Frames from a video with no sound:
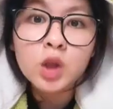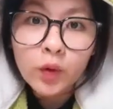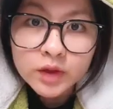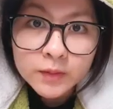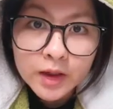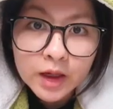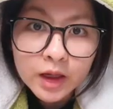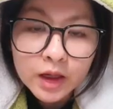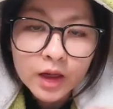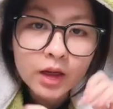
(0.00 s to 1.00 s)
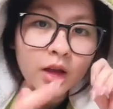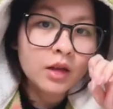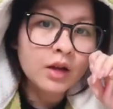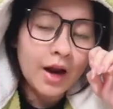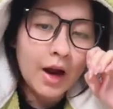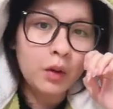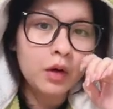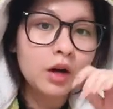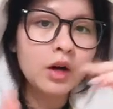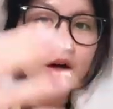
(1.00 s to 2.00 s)
it's been another
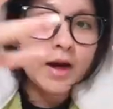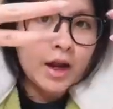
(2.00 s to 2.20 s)
hour, and I